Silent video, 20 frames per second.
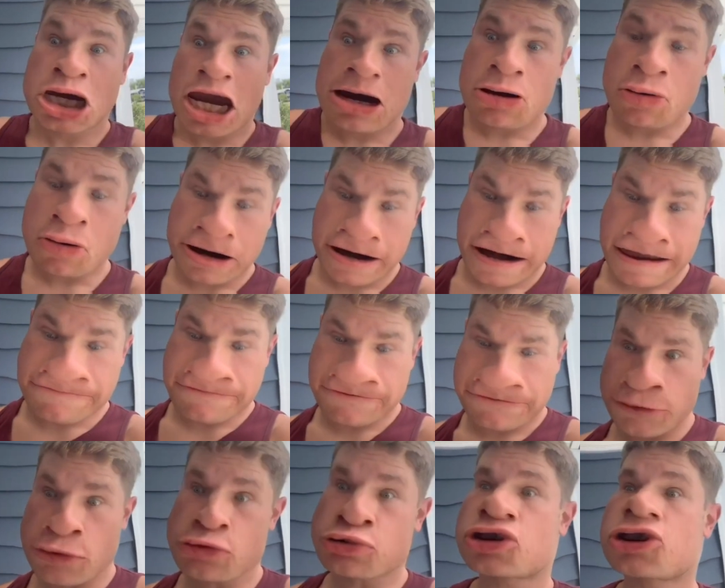like one of them
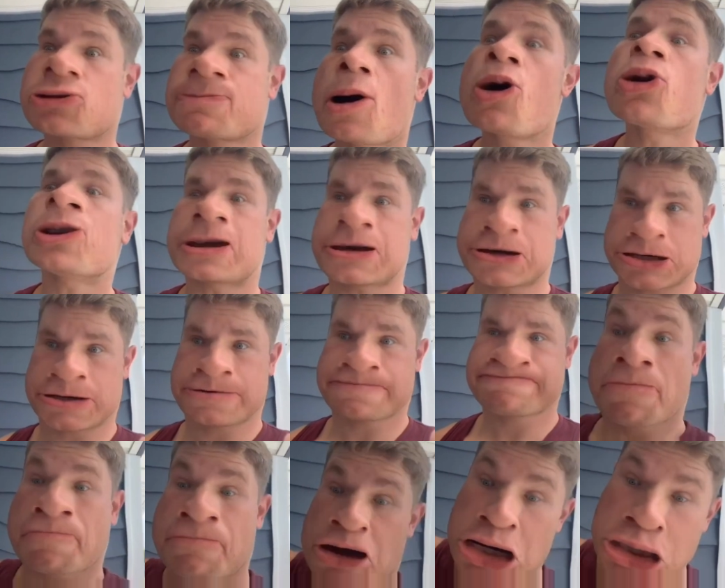fruit smoothies,
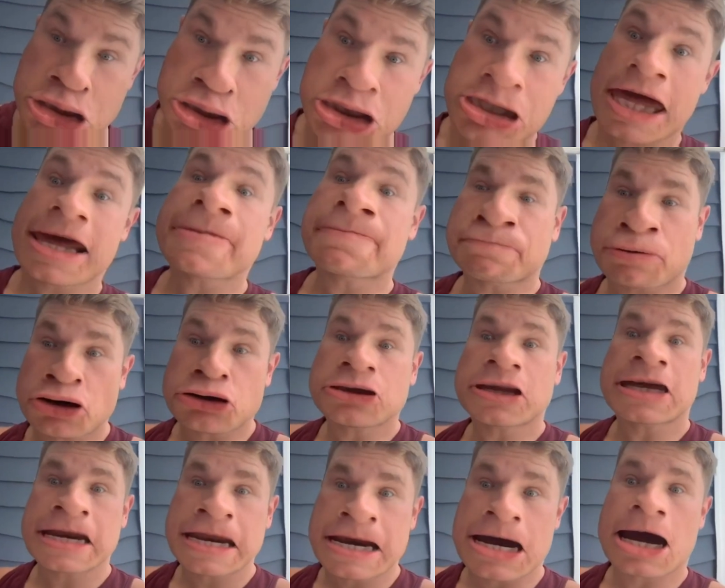but instead of
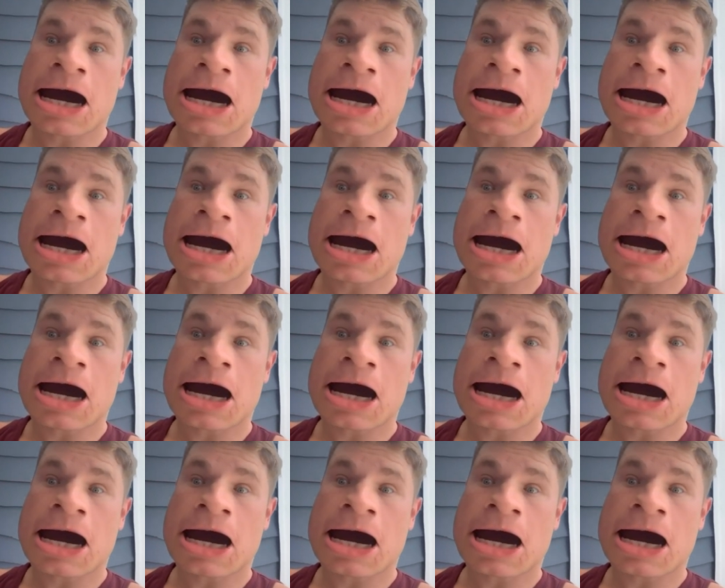putting it in